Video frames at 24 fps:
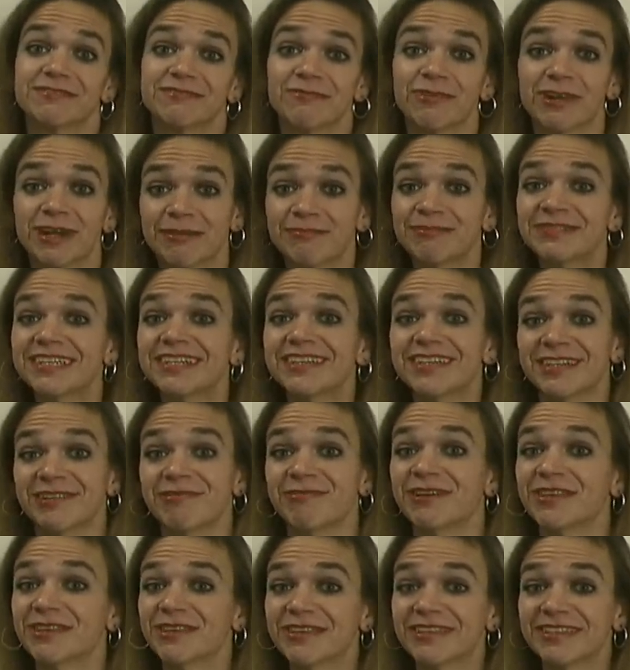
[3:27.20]
what I'm dealing
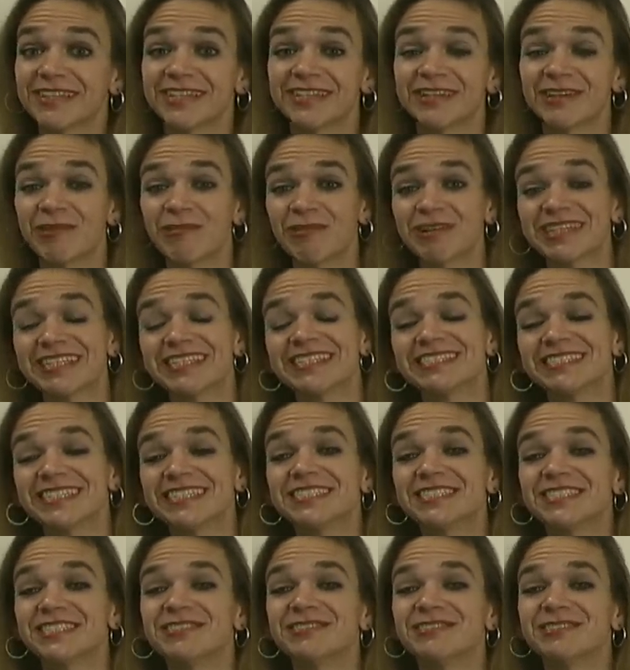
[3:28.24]
with, what these
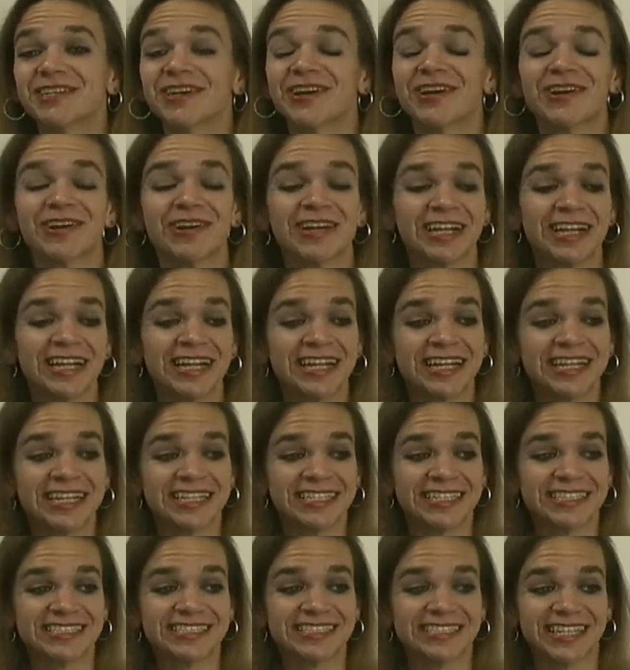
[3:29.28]
issues are.
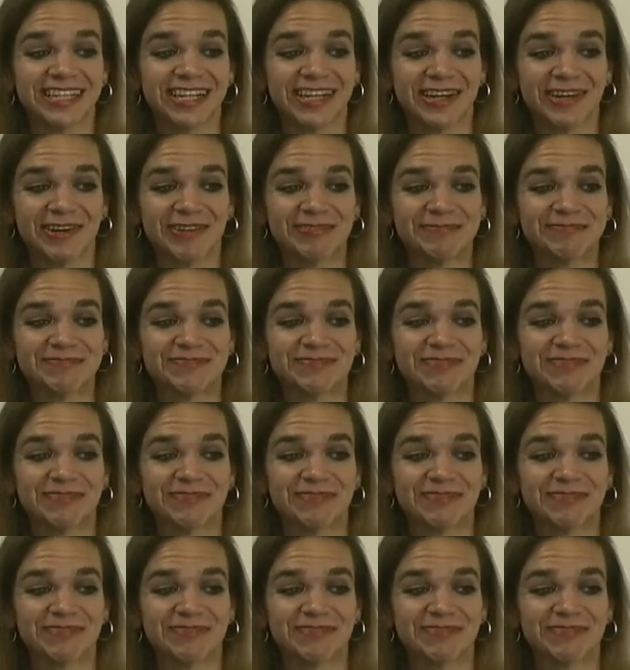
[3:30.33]
So